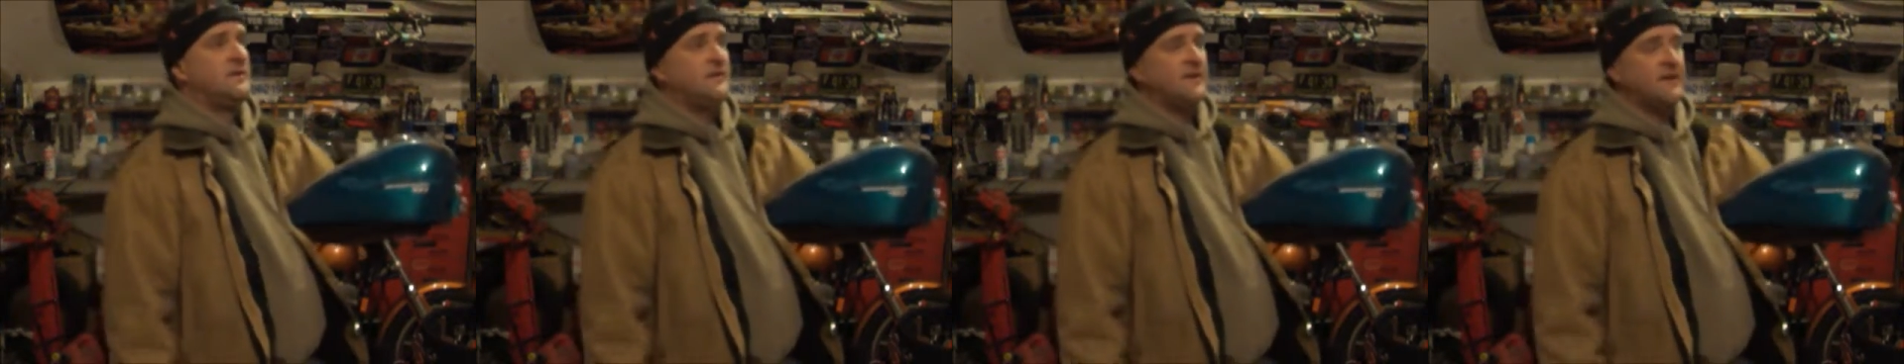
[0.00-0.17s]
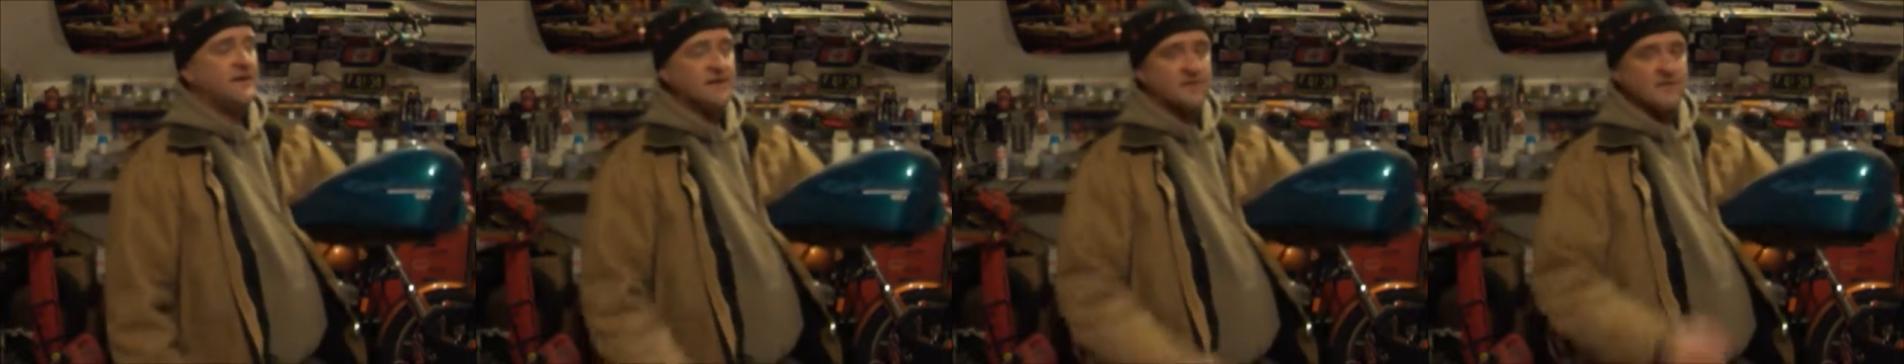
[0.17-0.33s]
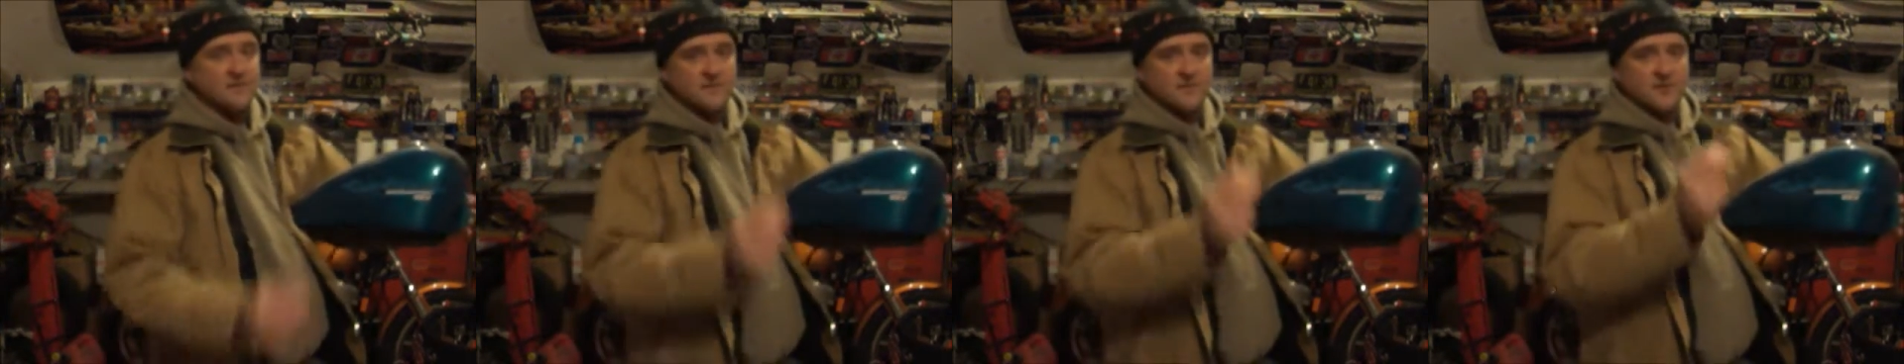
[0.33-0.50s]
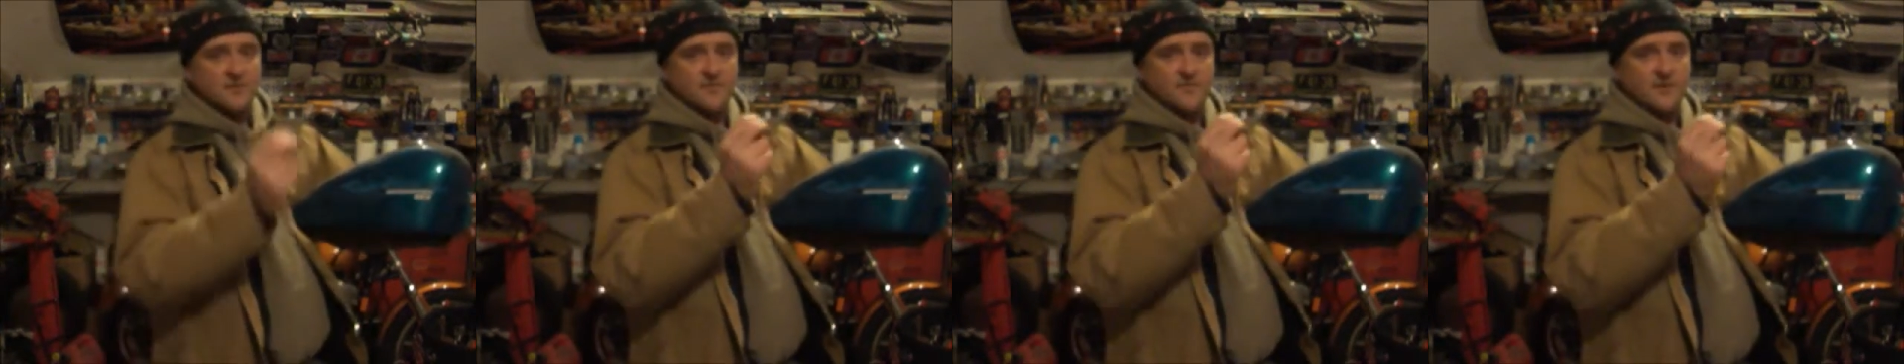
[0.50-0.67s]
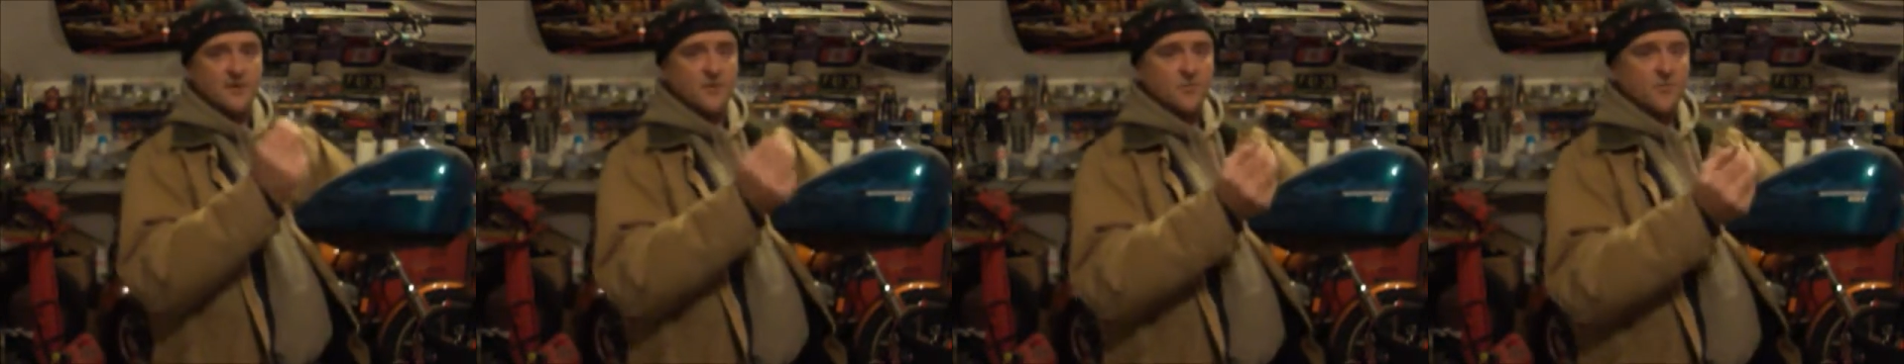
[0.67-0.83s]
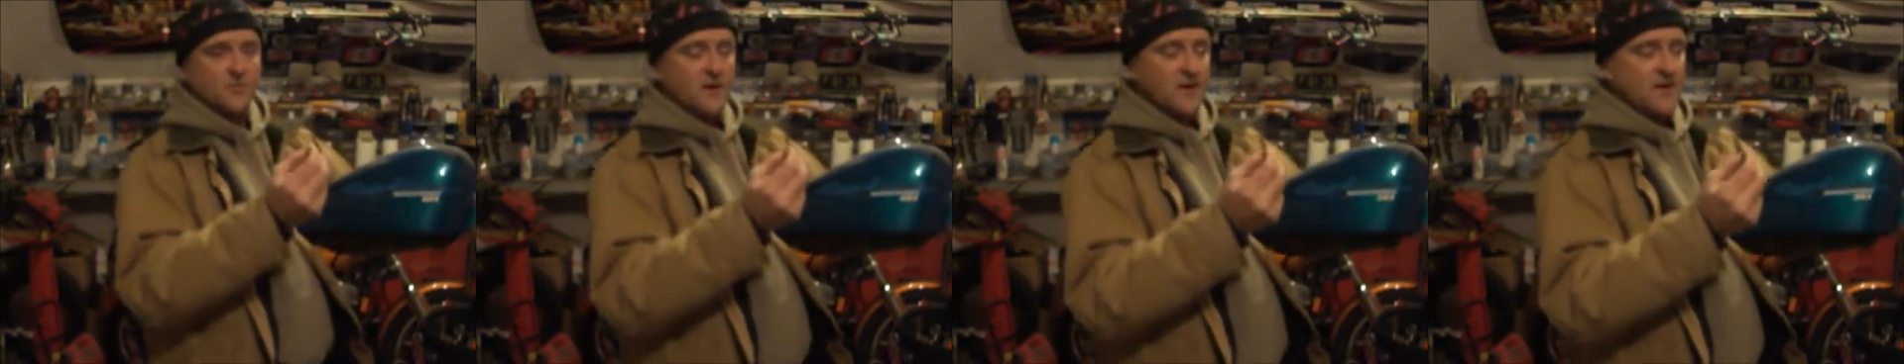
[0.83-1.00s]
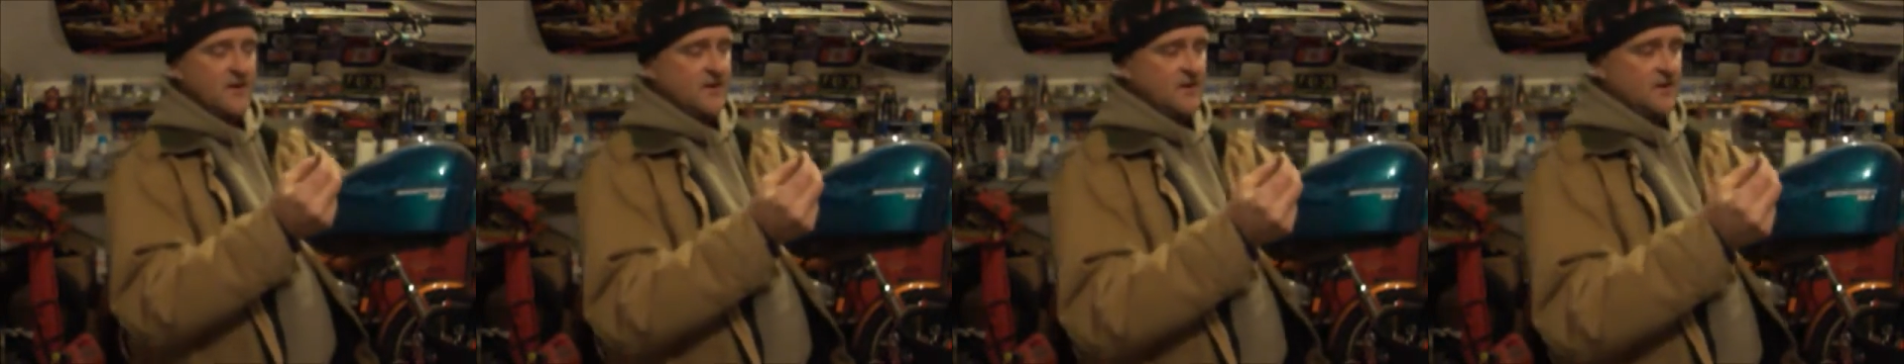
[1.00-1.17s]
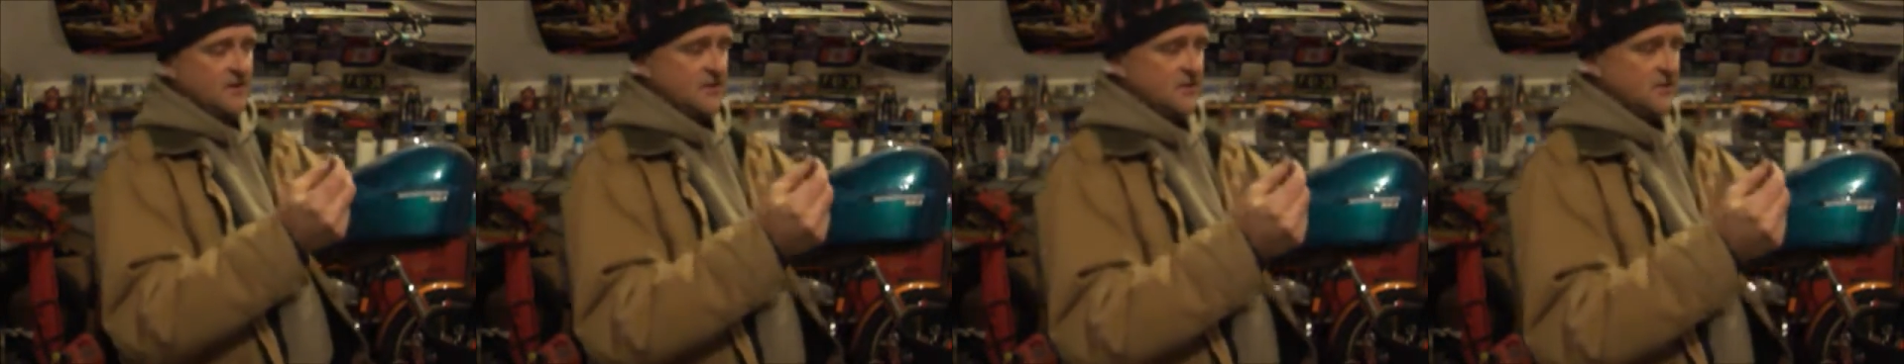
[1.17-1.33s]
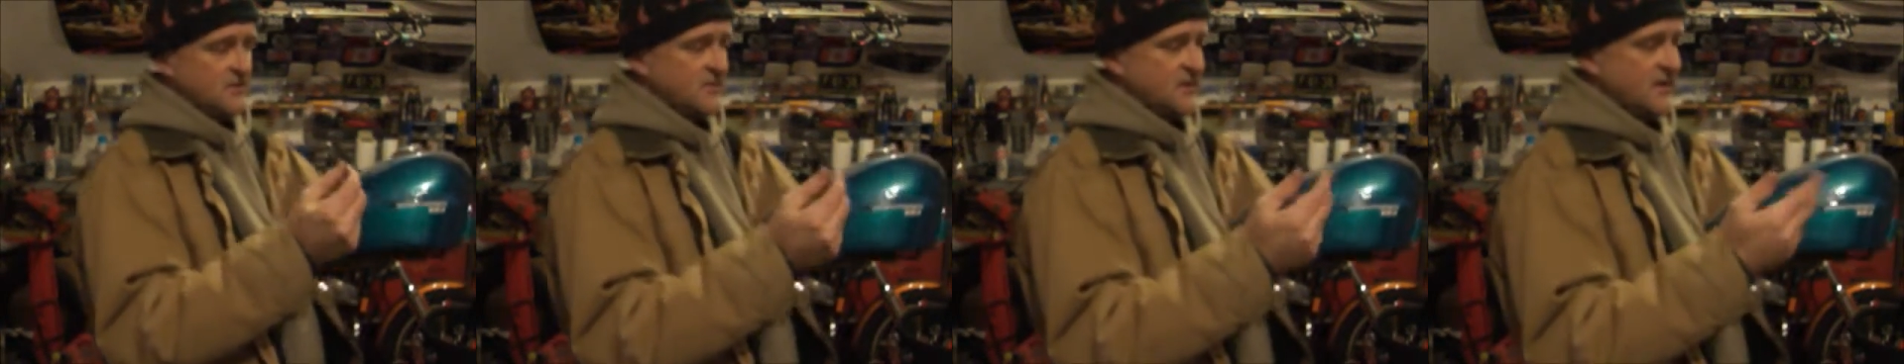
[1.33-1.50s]
take a little bit of
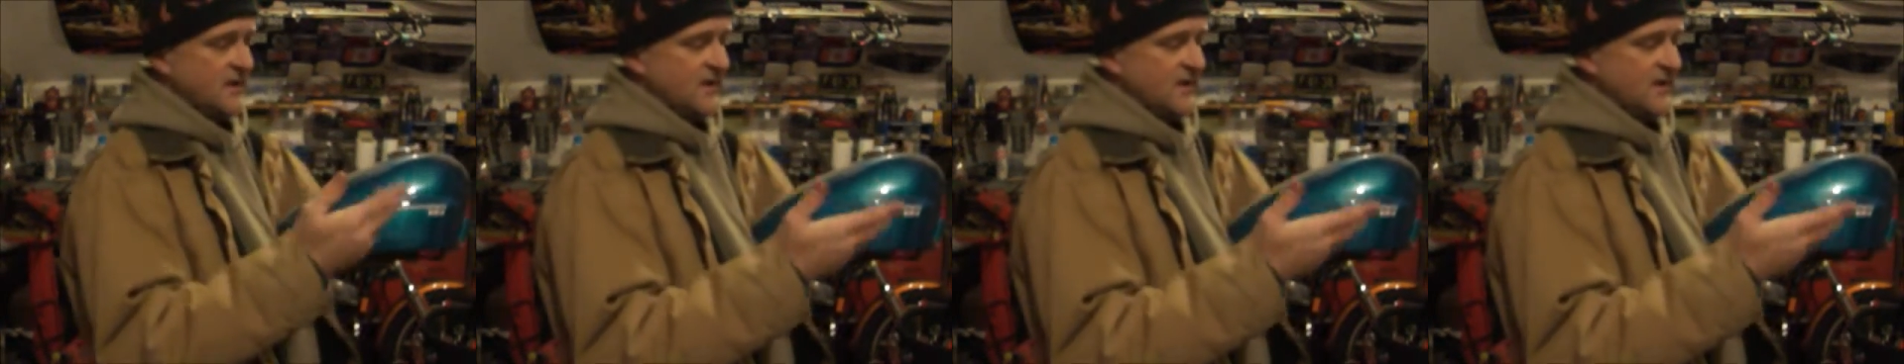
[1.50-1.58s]
white,